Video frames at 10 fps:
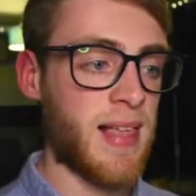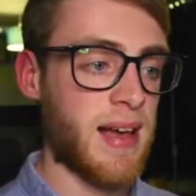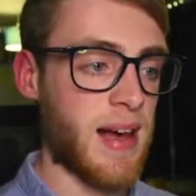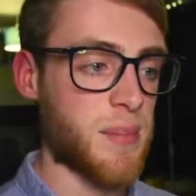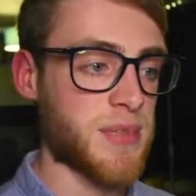
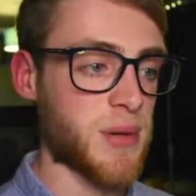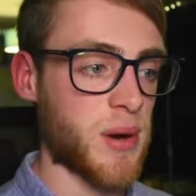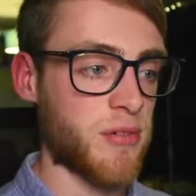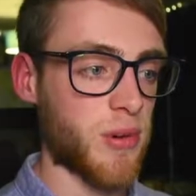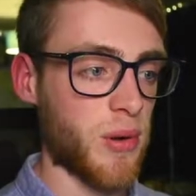Um, so
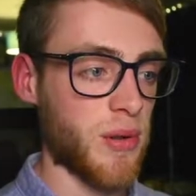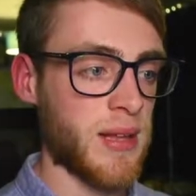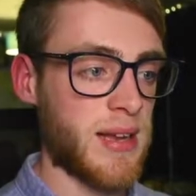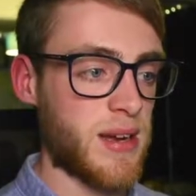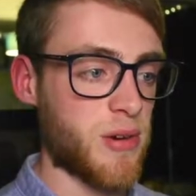overall,
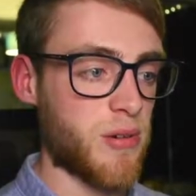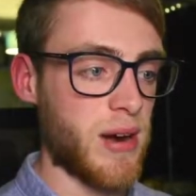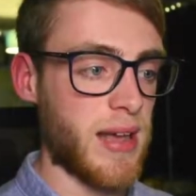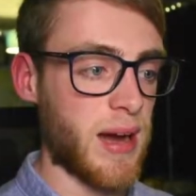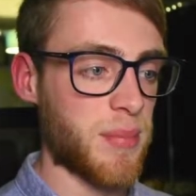
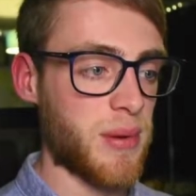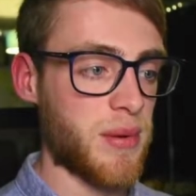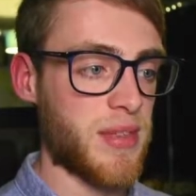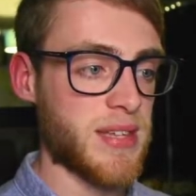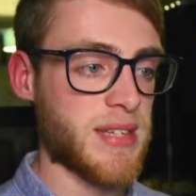really happy
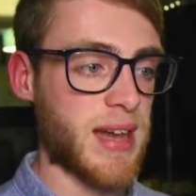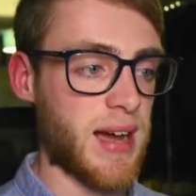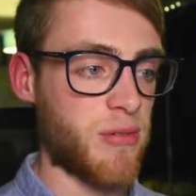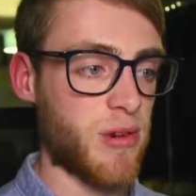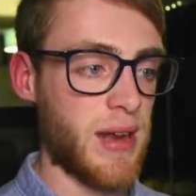with this set
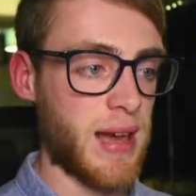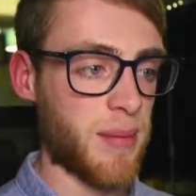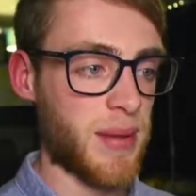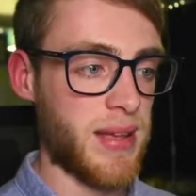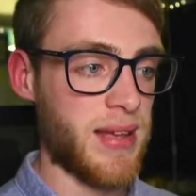and really
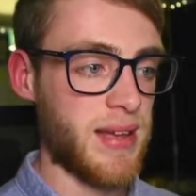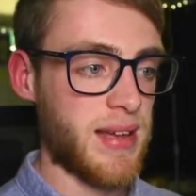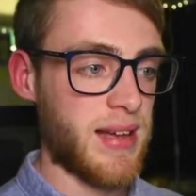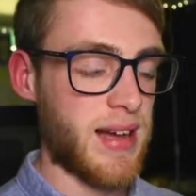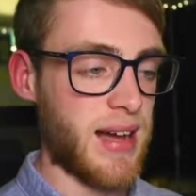happy
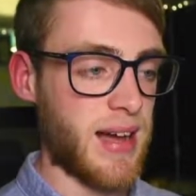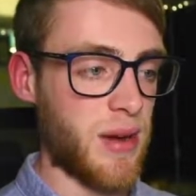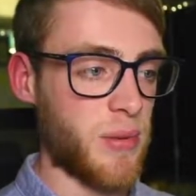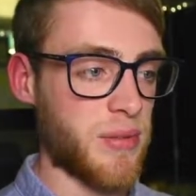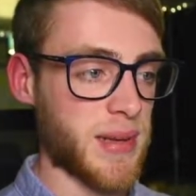uh,
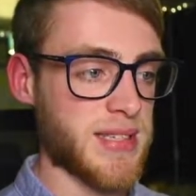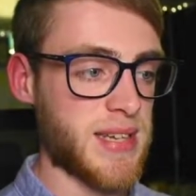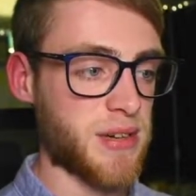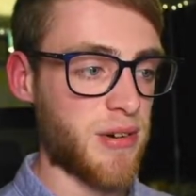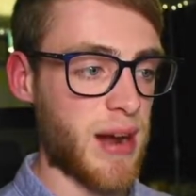with my
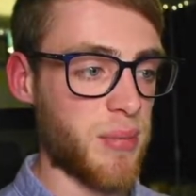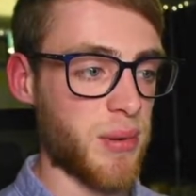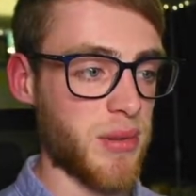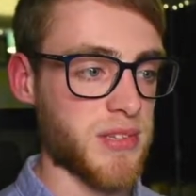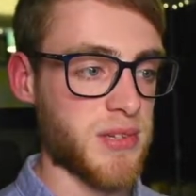secret rare
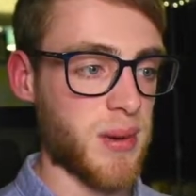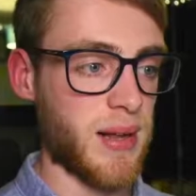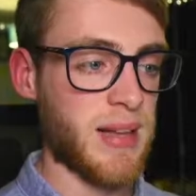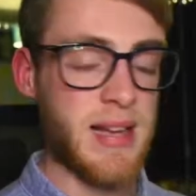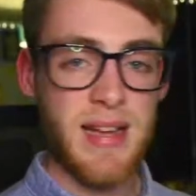pulls as
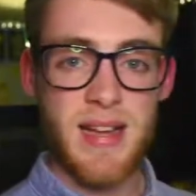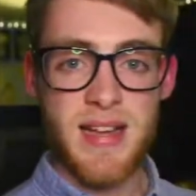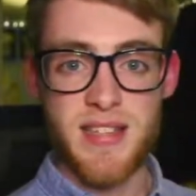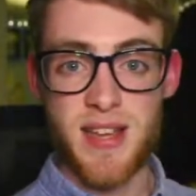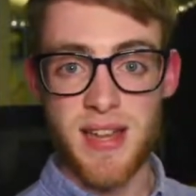well.
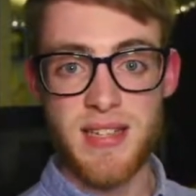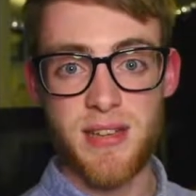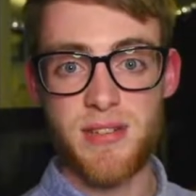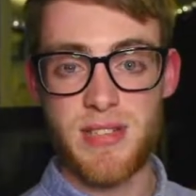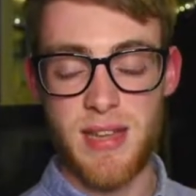So that's it
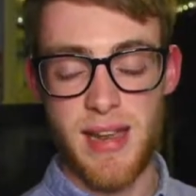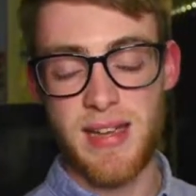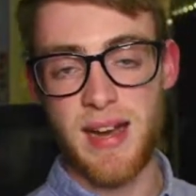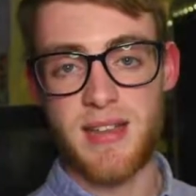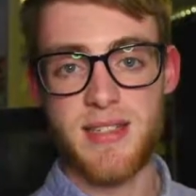for today
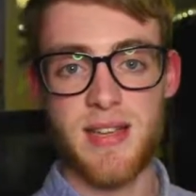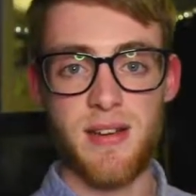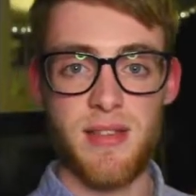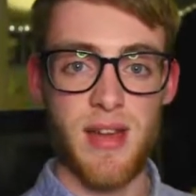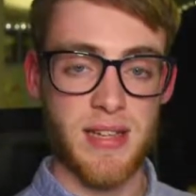guys,
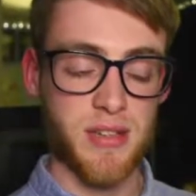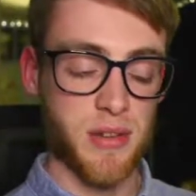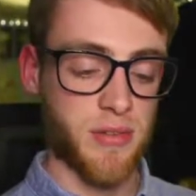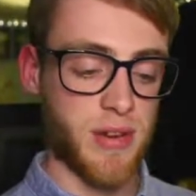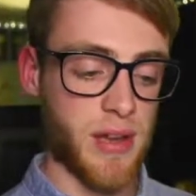that's
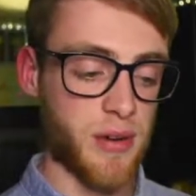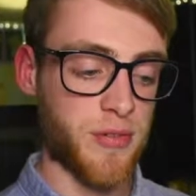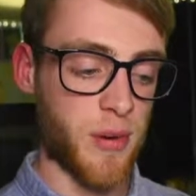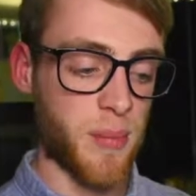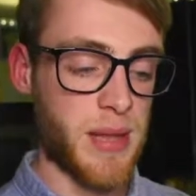another video
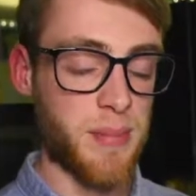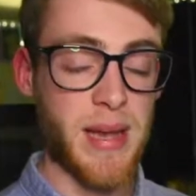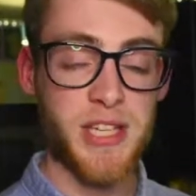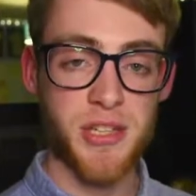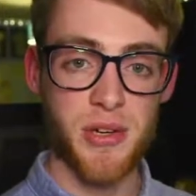from me,
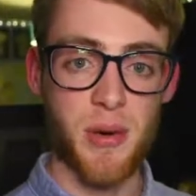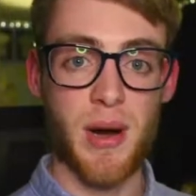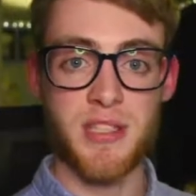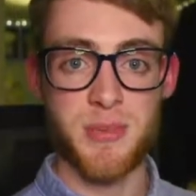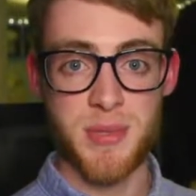make sure you
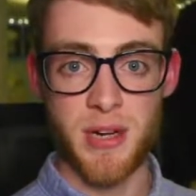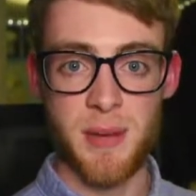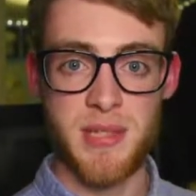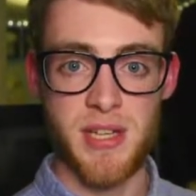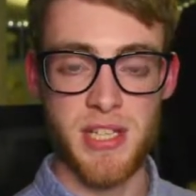are subscribed
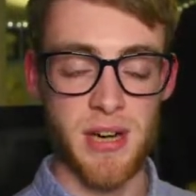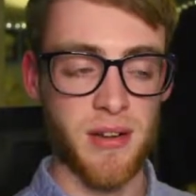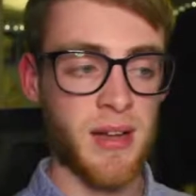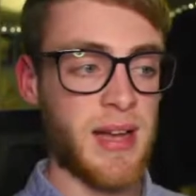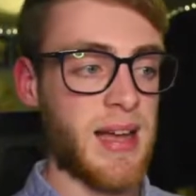to the
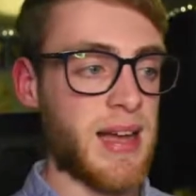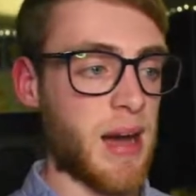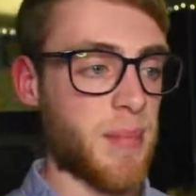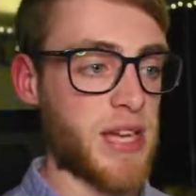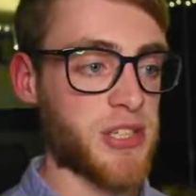channel
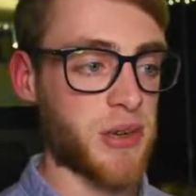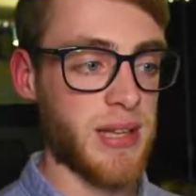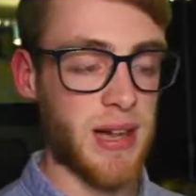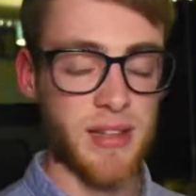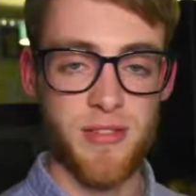and make sure you
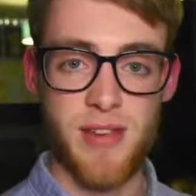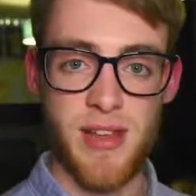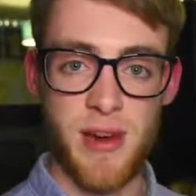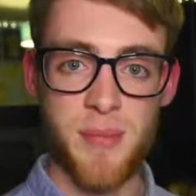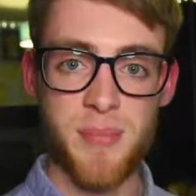like the
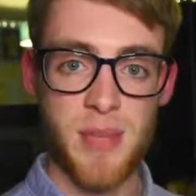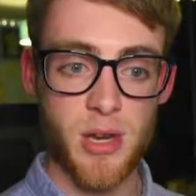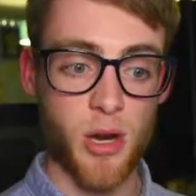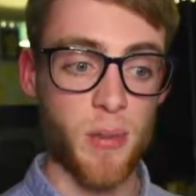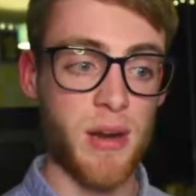video.
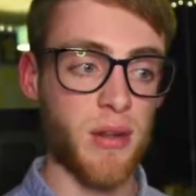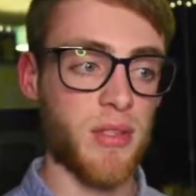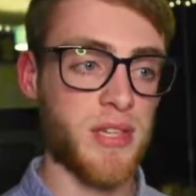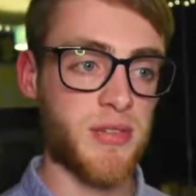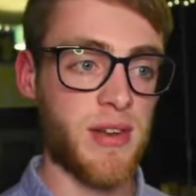Comment on
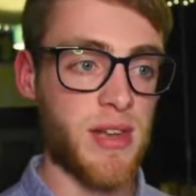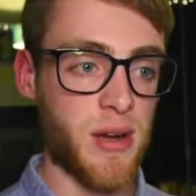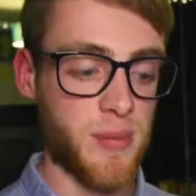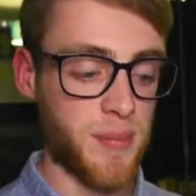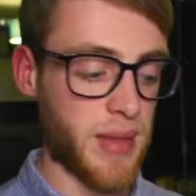this
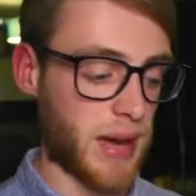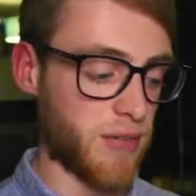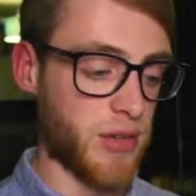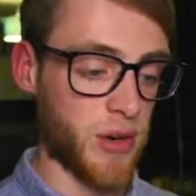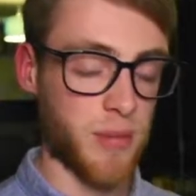video, have
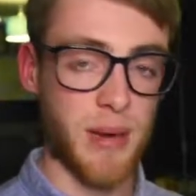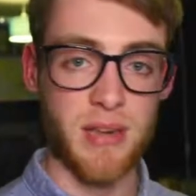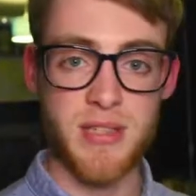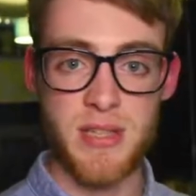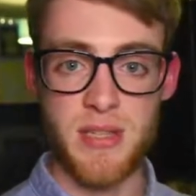you got the Battle
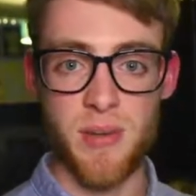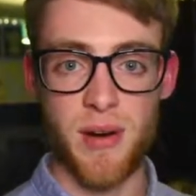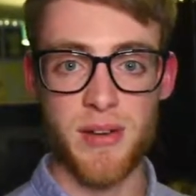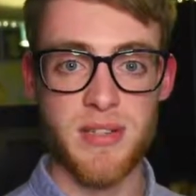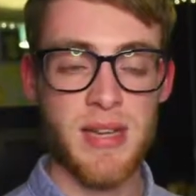City
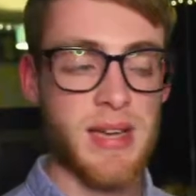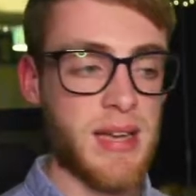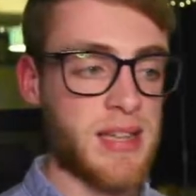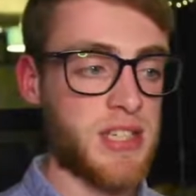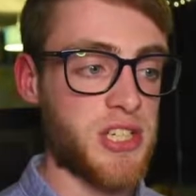box,
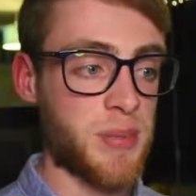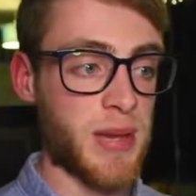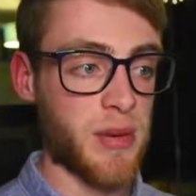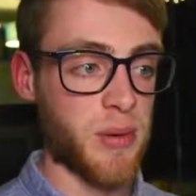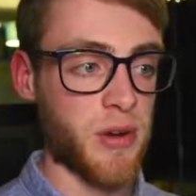did you
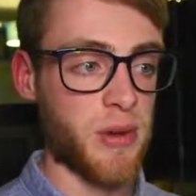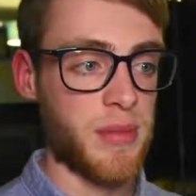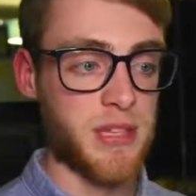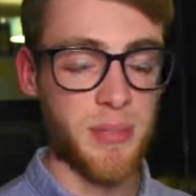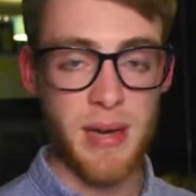pick one up?
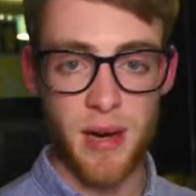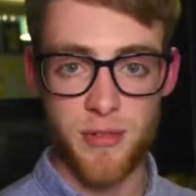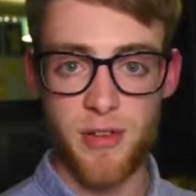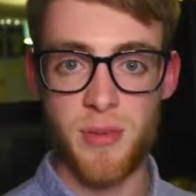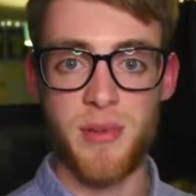It's been out a
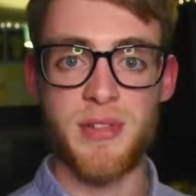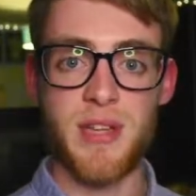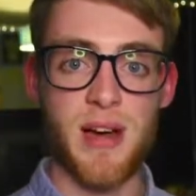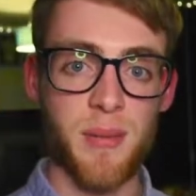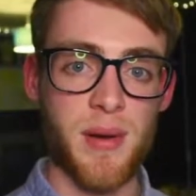few months
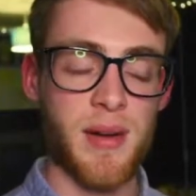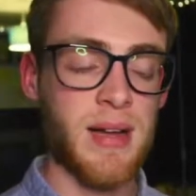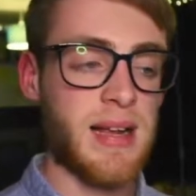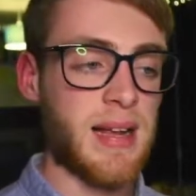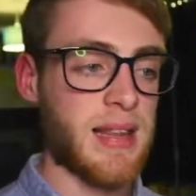now but
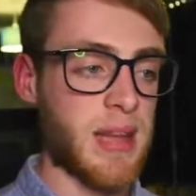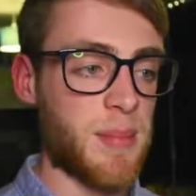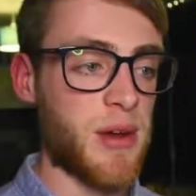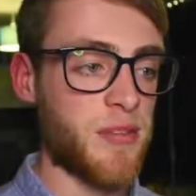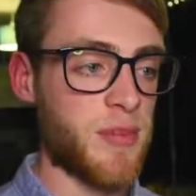let me
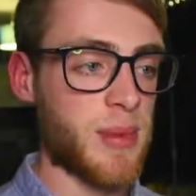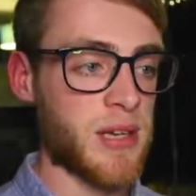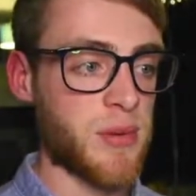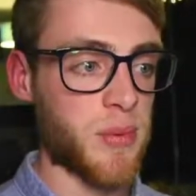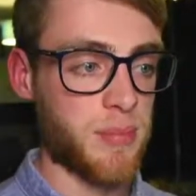know if you pick,
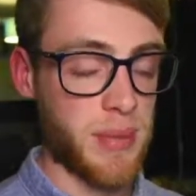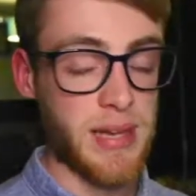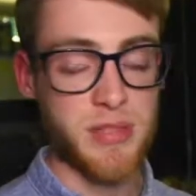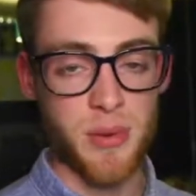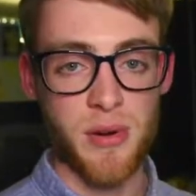
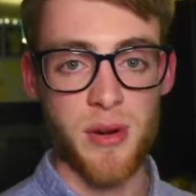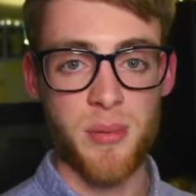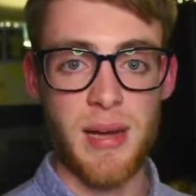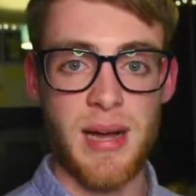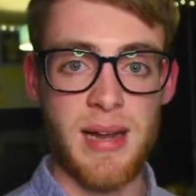picked one up
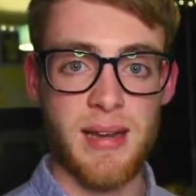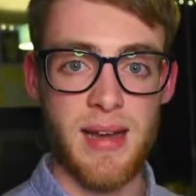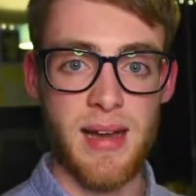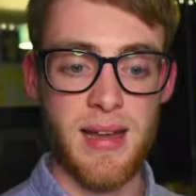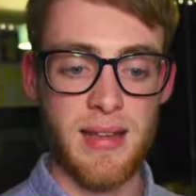and
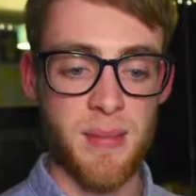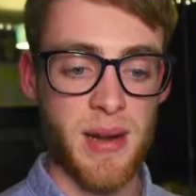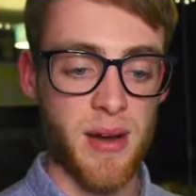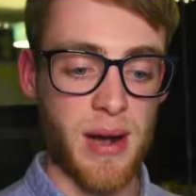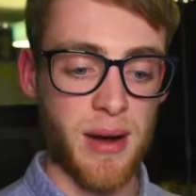uh, let me
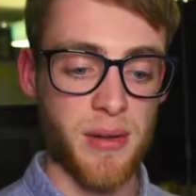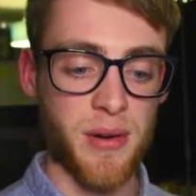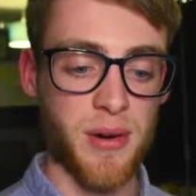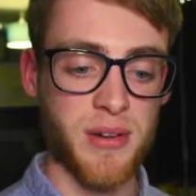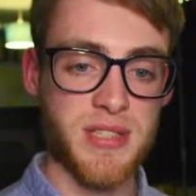know how
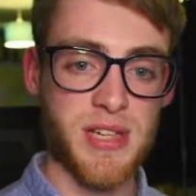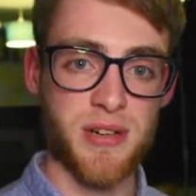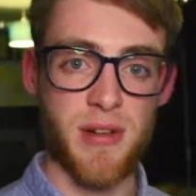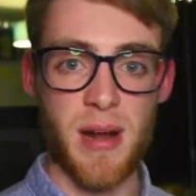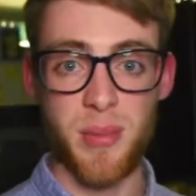your secret
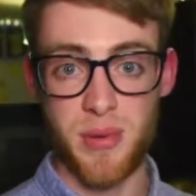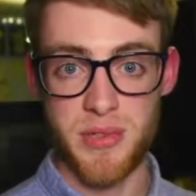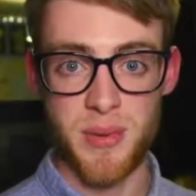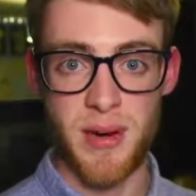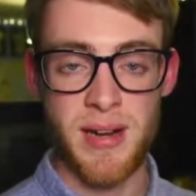rare pulls
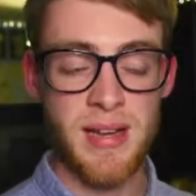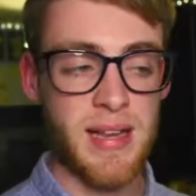were.